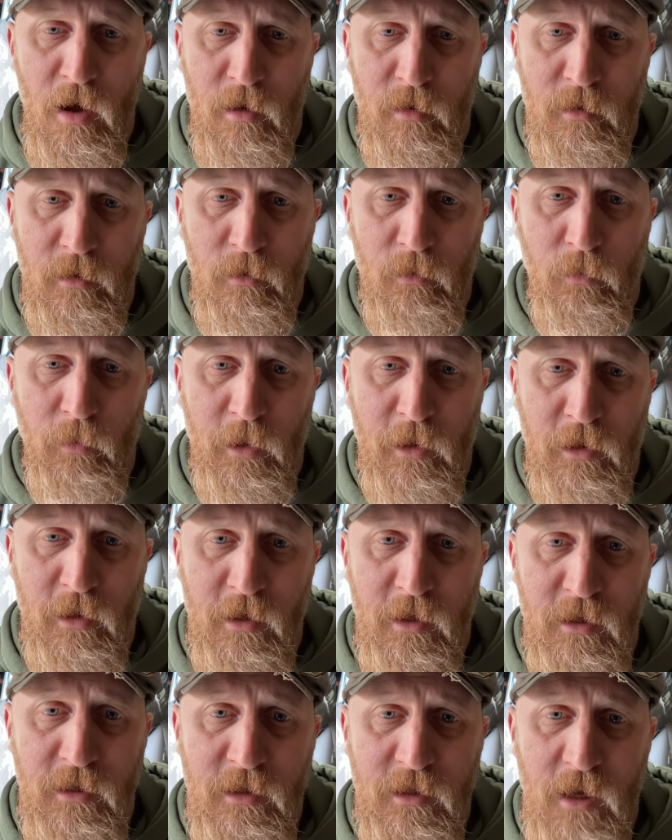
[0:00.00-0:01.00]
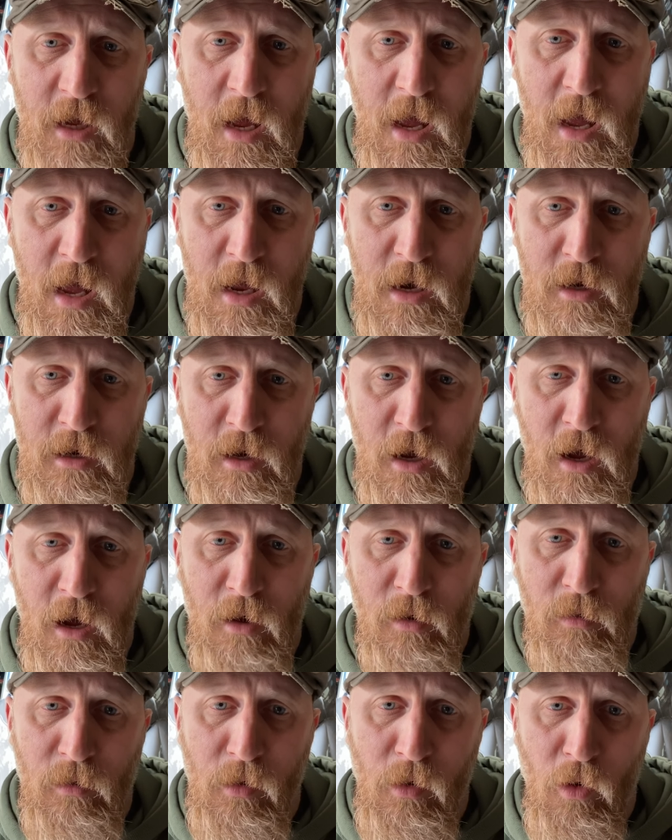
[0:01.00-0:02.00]
with this, and
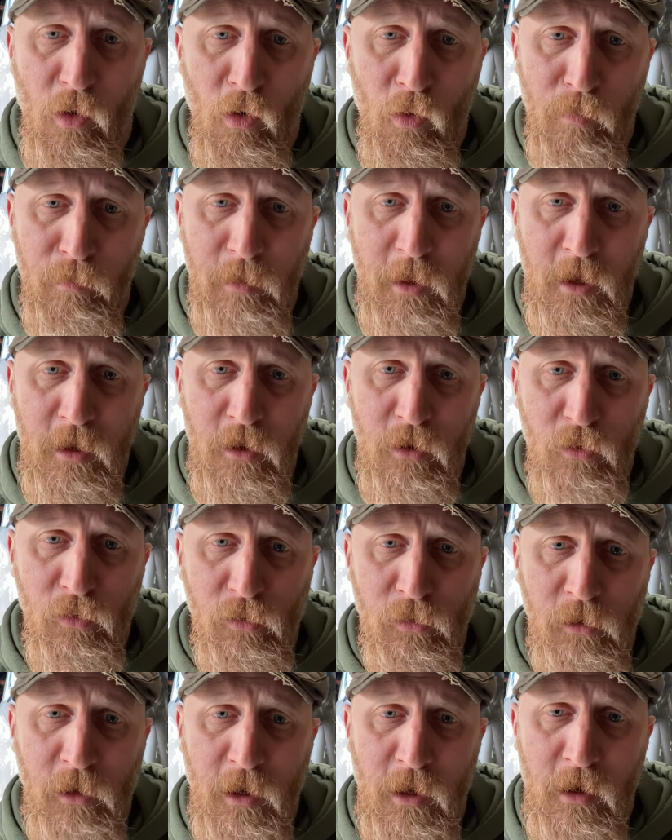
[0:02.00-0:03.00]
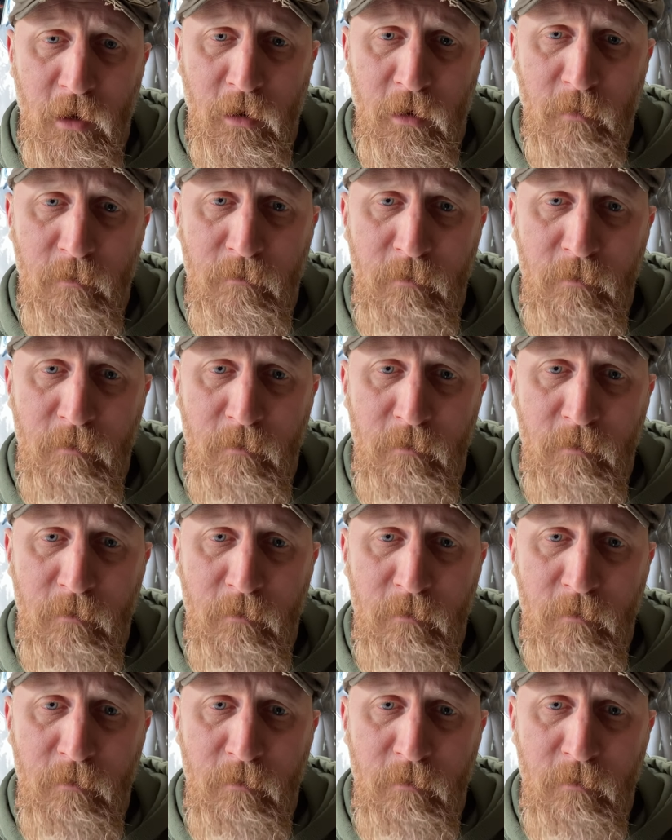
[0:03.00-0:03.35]
hope that you'll